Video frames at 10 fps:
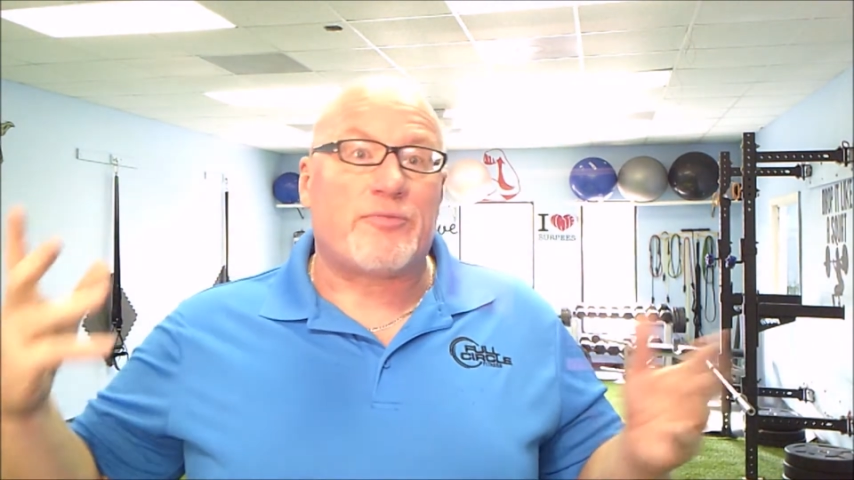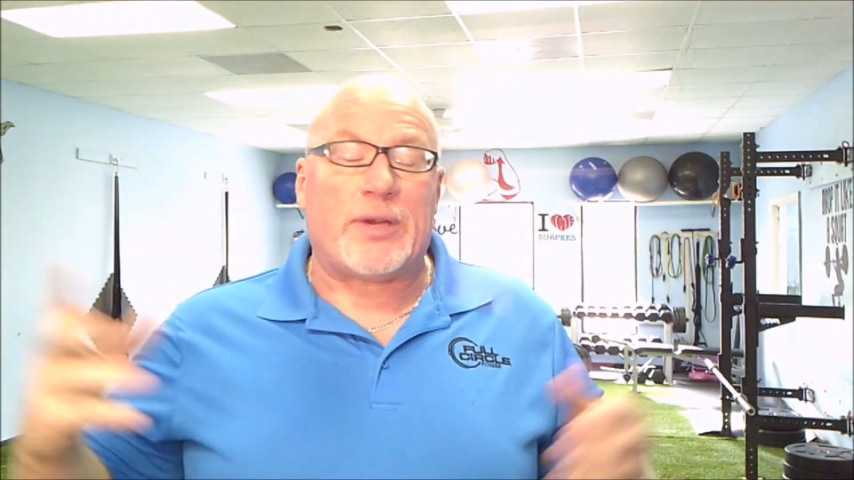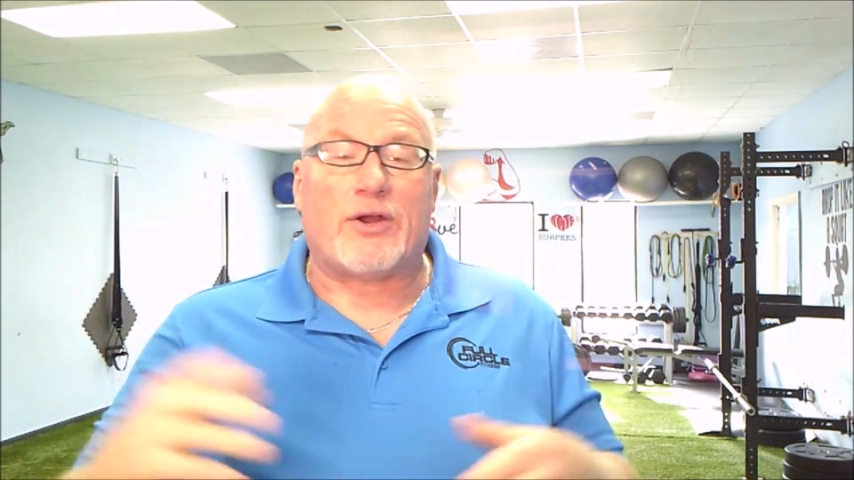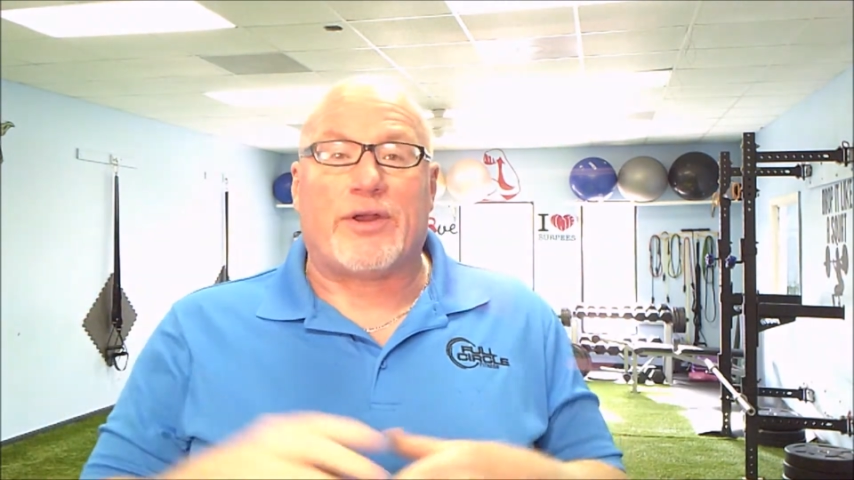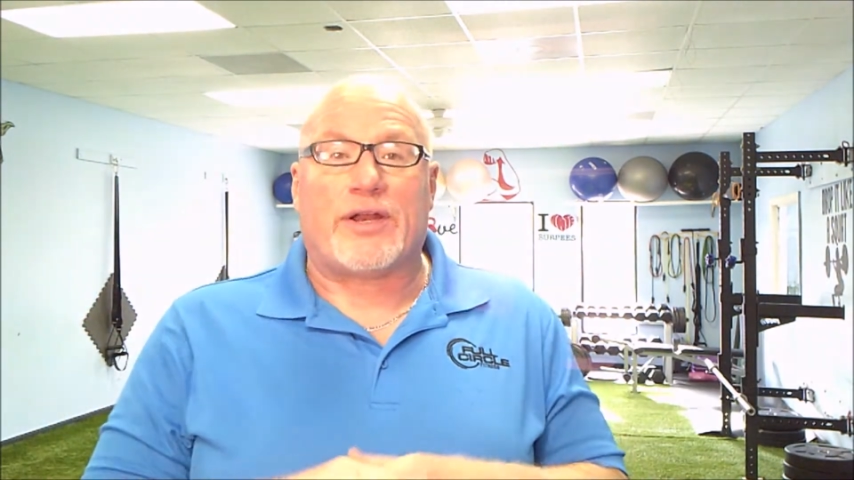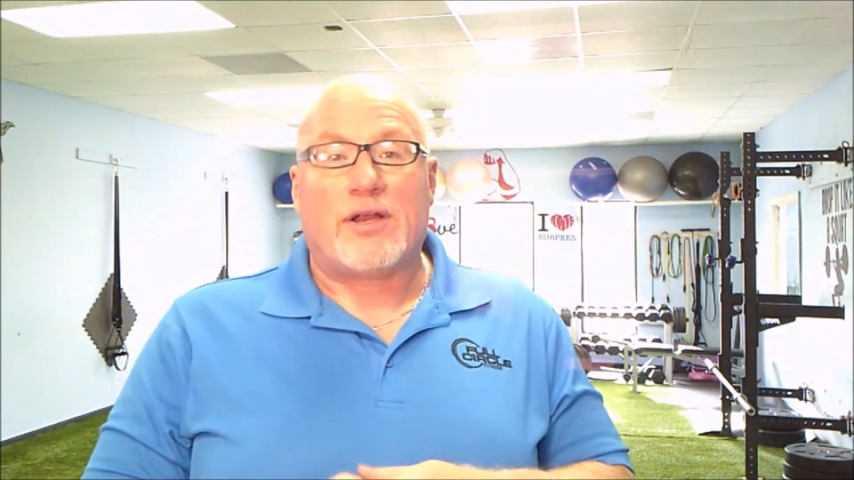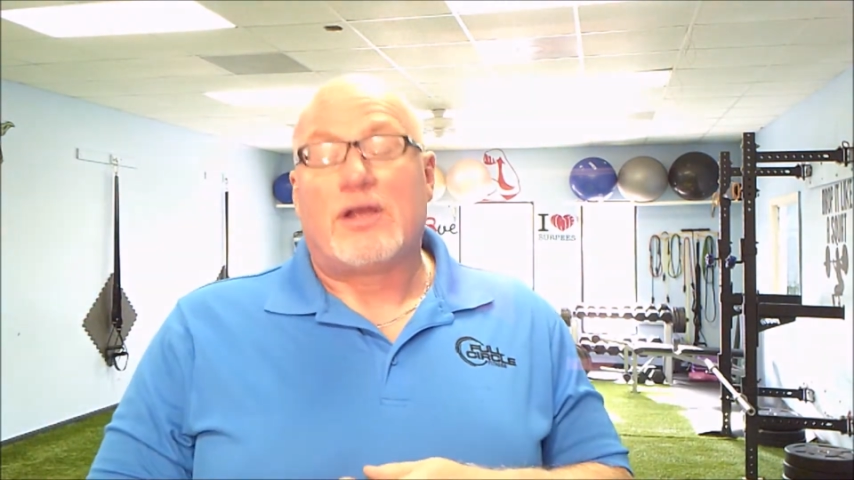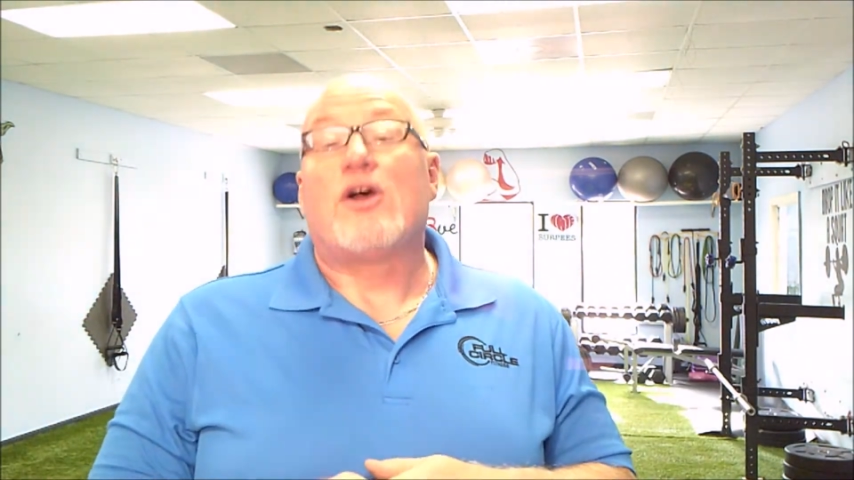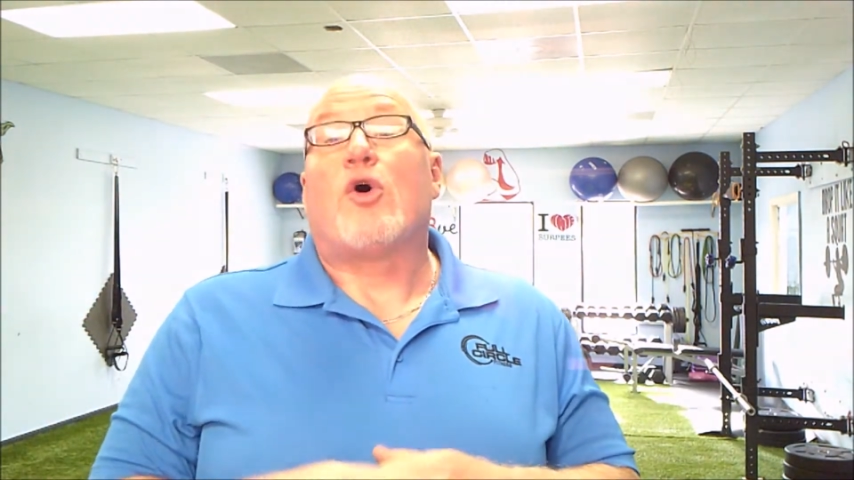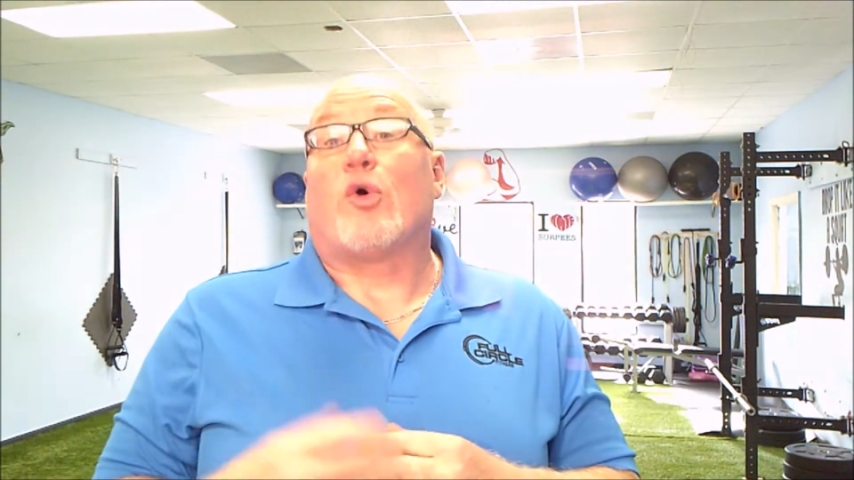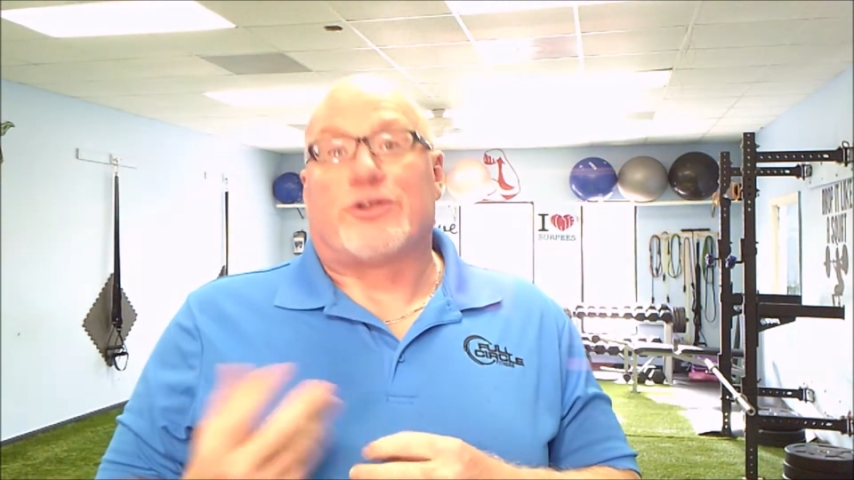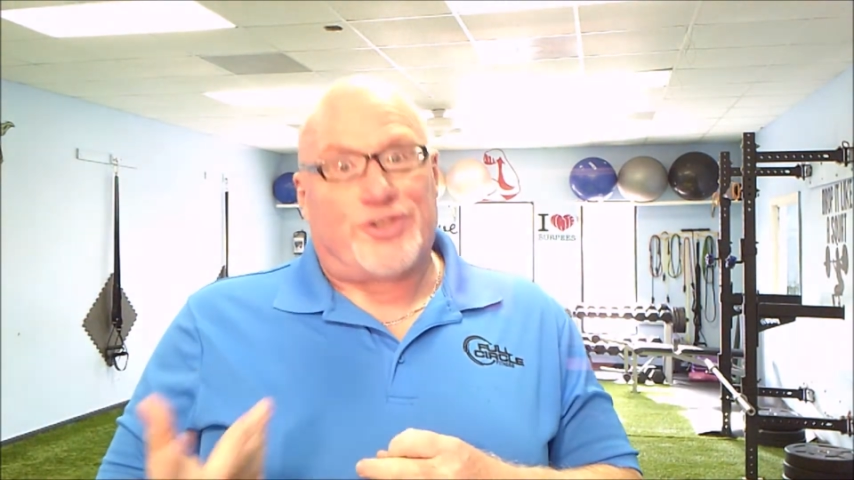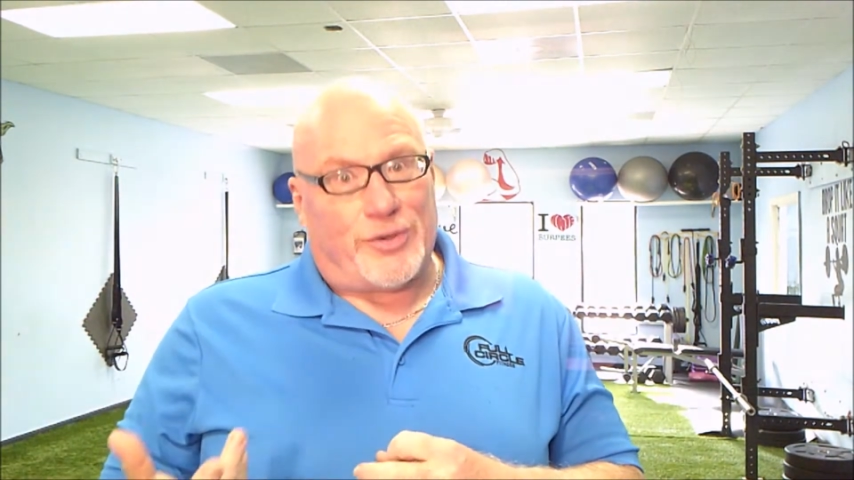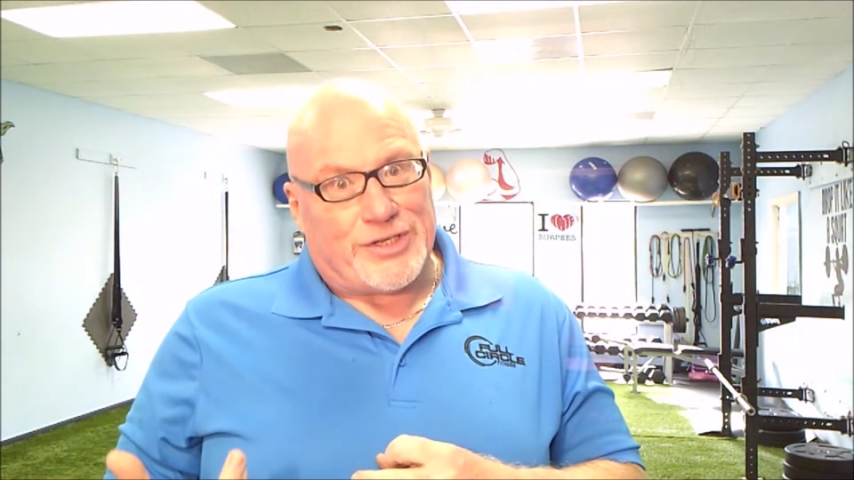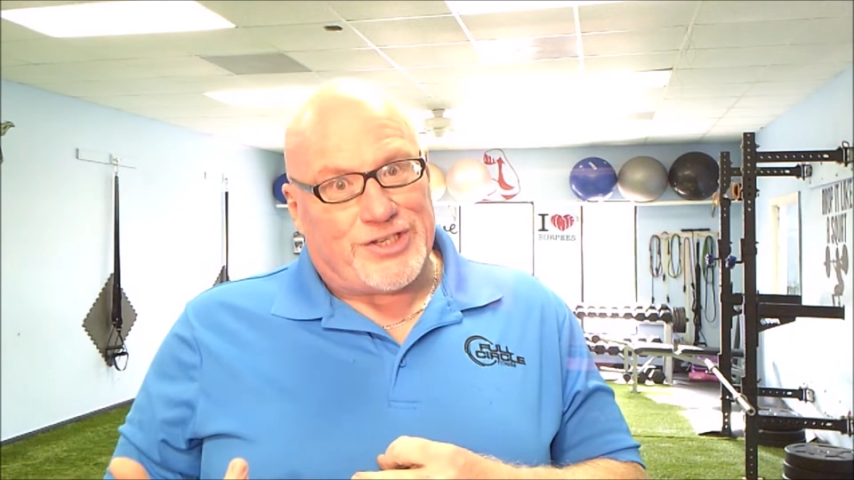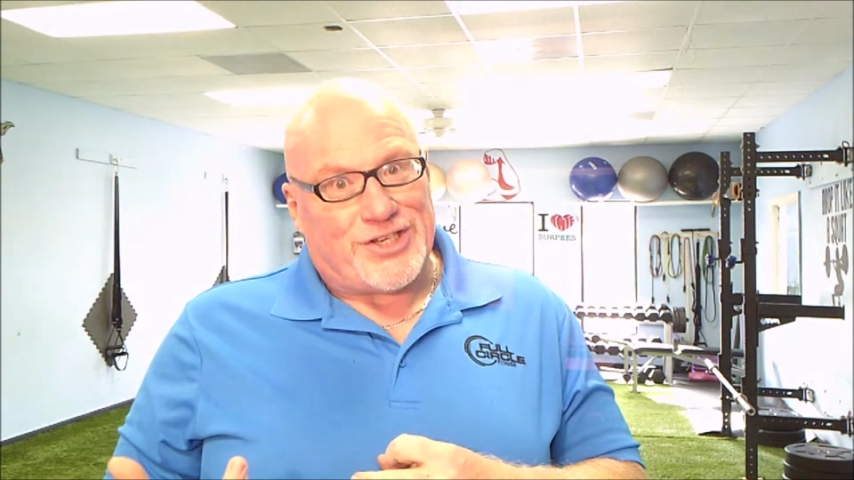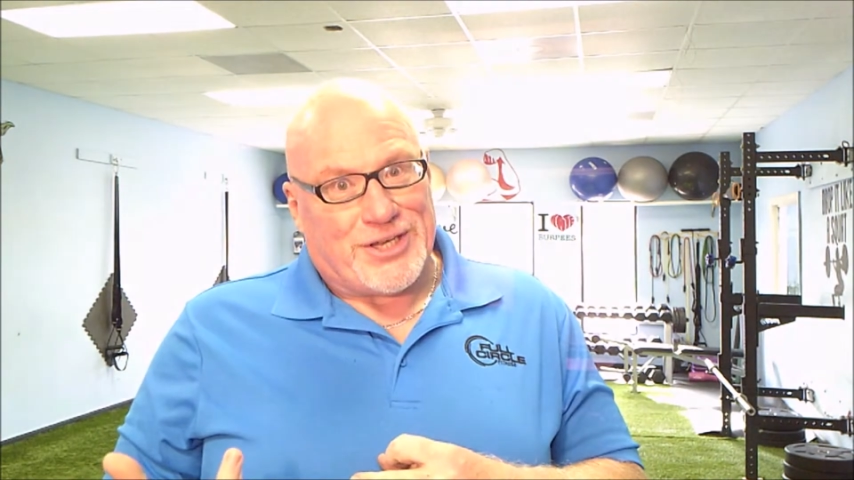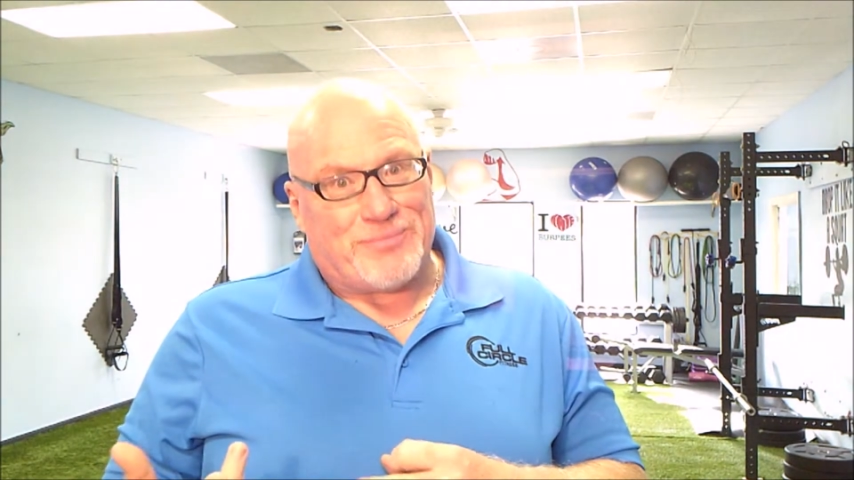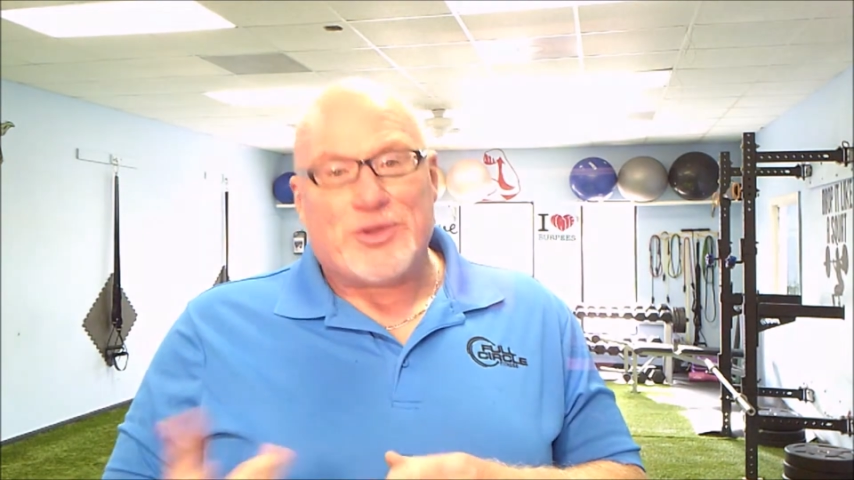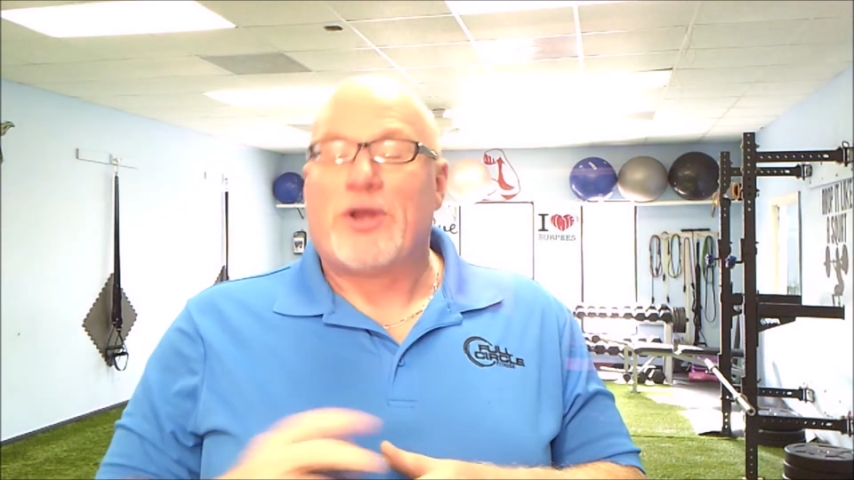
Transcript: period, or so it seemed,